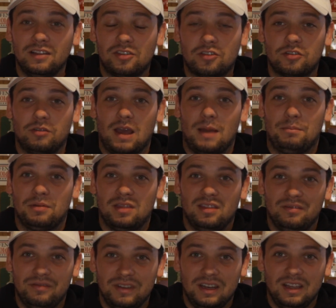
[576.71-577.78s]
to scrap
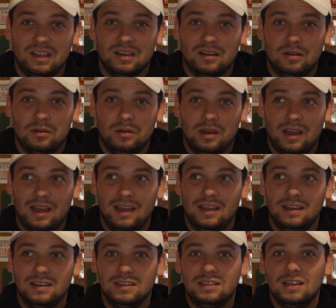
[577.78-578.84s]
the video.
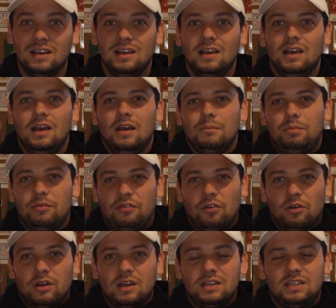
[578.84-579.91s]
And
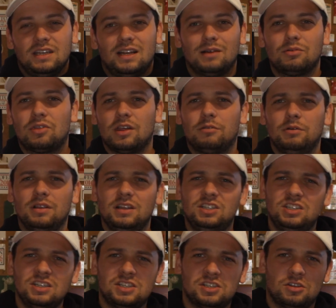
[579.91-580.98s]
before I did, I was like, well,
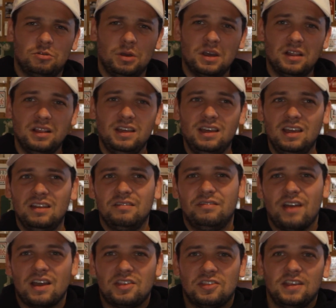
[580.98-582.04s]
let's just quickly
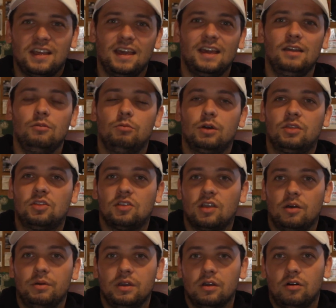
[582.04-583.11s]
investigate what's
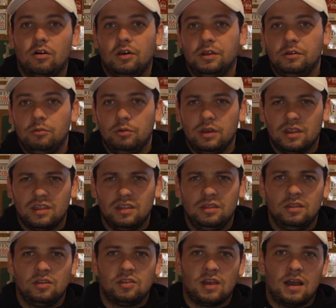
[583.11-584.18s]
going on with
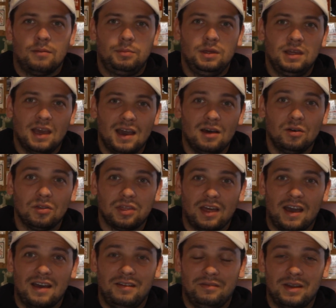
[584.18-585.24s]
the zombie health
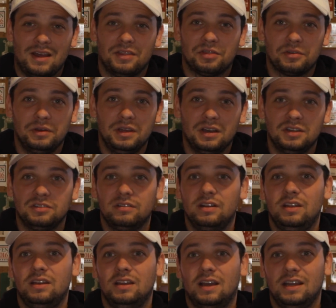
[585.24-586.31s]
at round
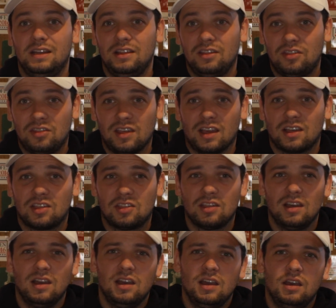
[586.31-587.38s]
396.
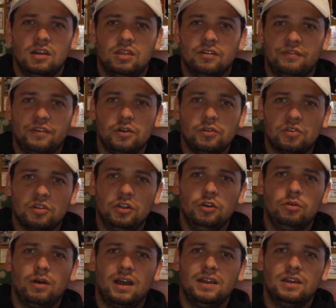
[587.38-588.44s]
The first
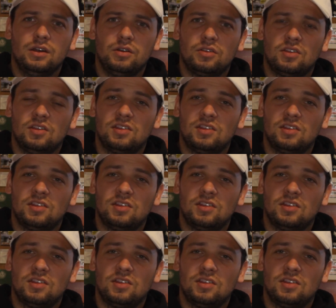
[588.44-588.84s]
clue I noticed